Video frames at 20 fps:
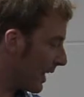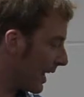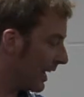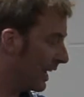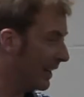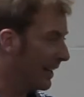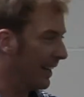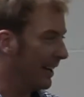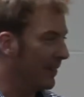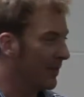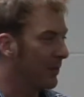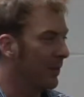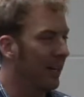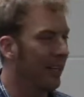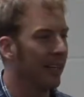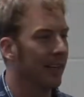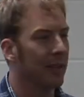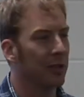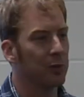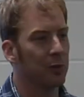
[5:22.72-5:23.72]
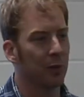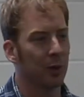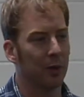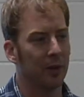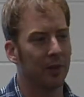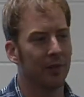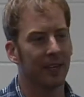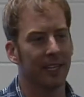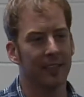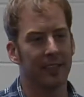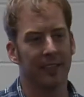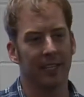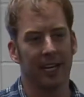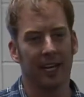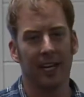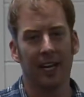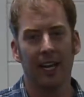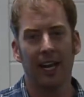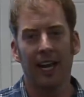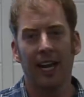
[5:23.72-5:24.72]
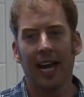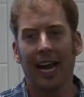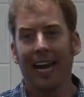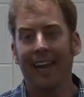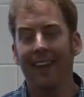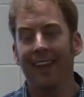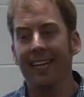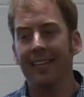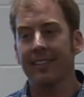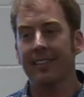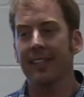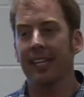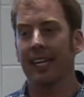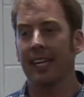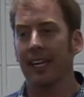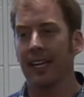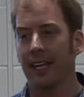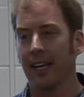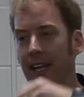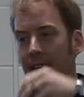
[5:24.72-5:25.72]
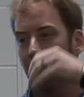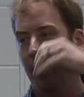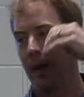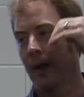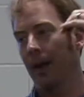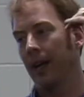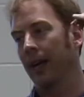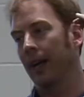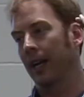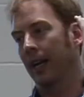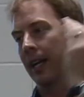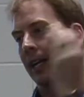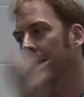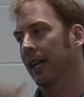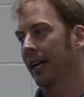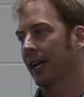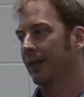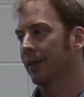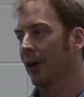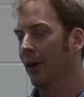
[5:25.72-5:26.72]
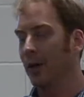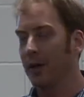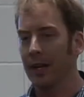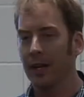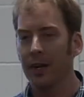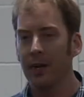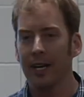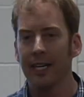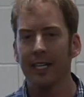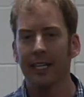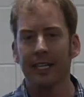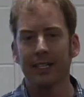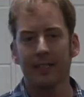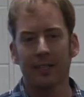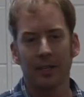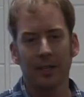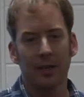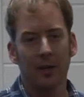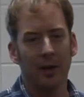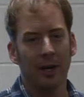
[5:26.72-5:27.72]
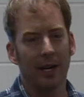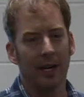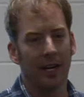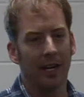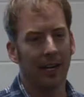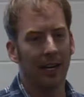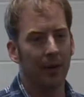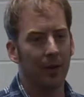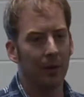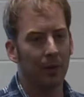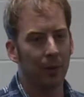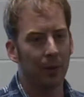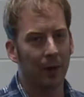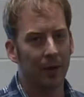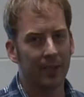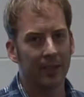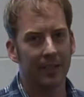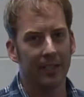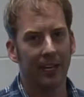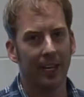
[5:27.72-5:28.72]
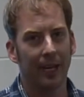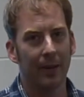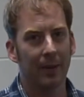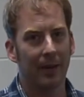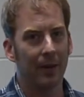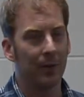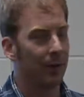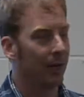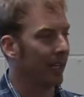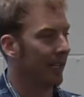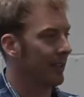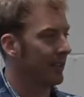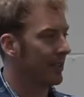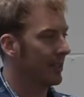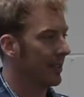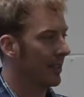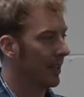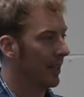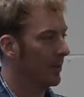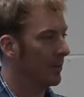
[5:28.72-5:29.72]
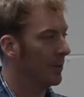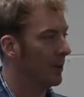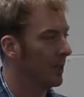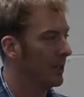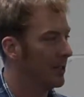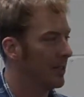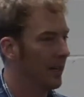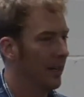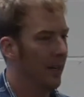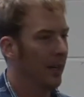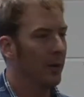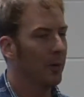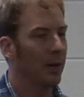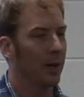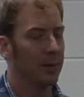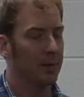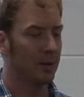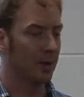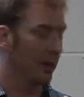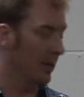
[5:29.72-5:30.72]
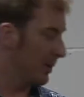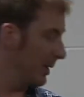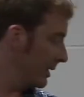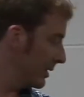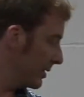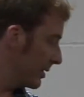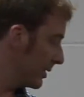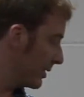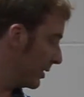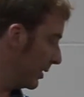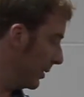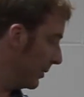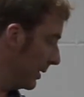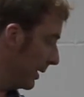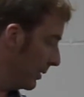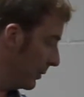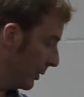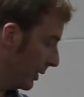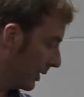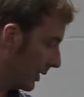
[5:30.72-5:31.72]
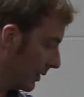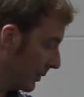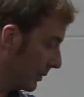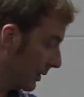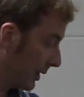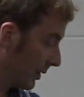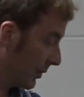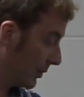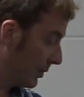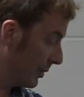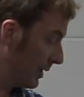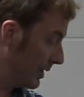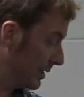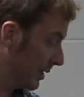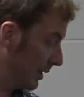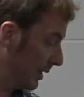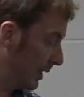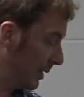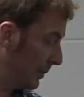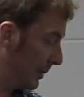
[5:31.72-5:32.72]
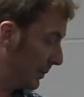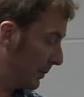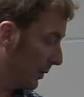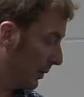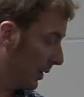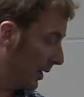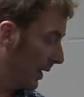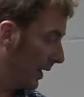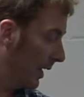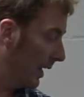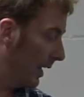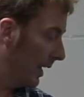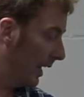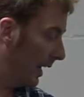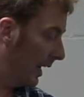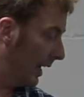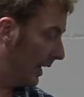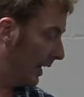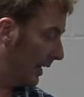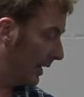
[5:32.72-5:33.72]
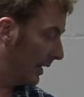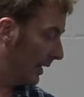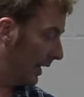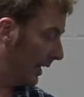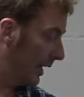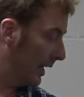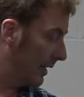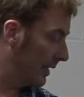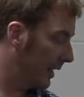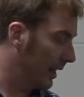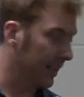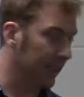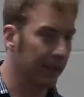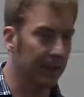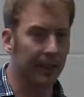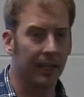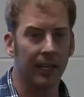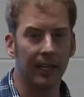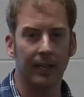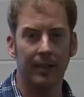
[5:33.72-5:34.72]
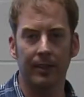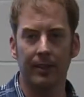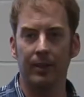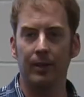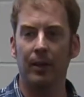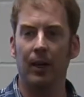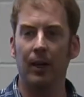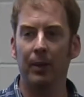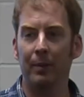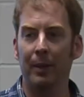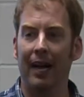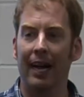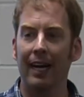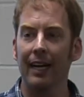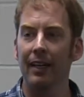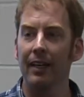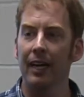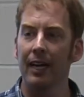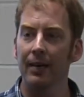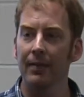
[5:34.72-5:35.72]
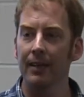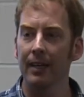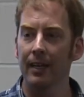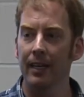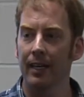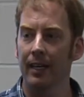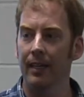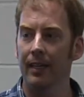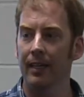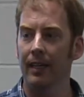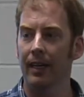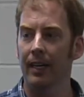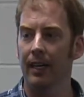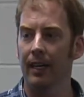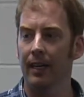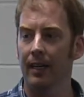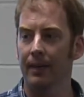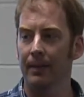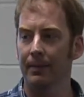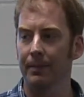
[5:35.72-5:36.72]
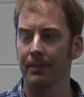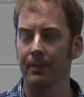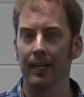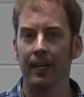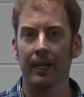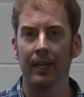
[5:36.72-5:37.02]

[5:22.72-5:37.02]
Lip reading: And then finally, there's worth investing, and that's like, in light of all the other ideas that are going on, what timing-wise and what opportunity-wise. So I want to walk through these a little bit more, and I'm going to kind of unpack a lot of it in the